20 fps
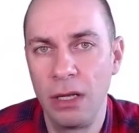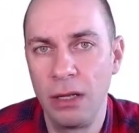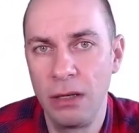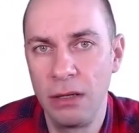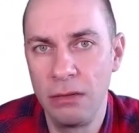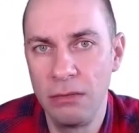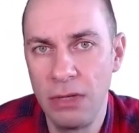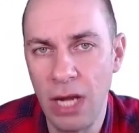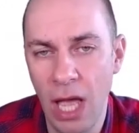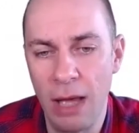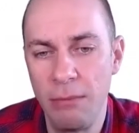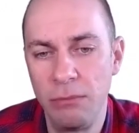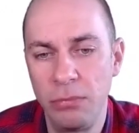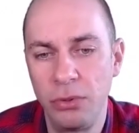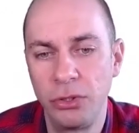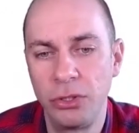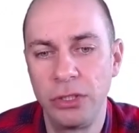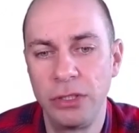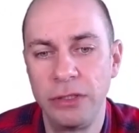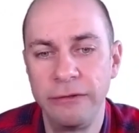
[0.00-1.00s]

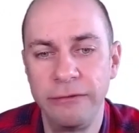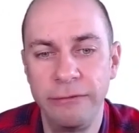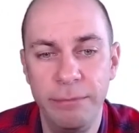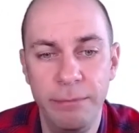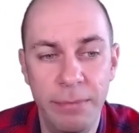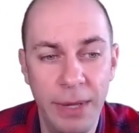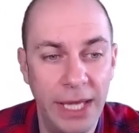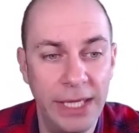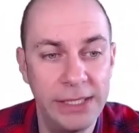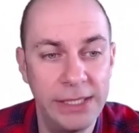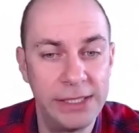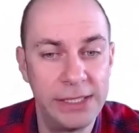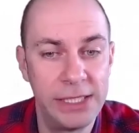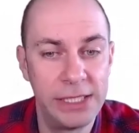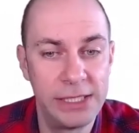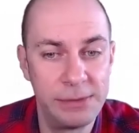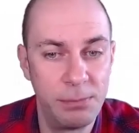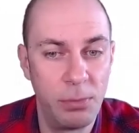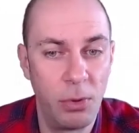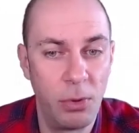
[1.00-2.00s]
number of
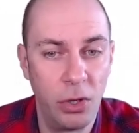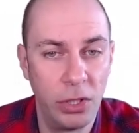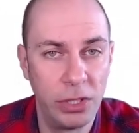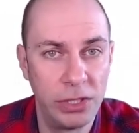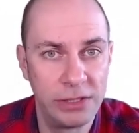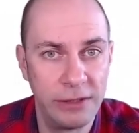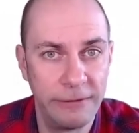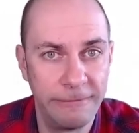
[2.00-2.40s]
basis points,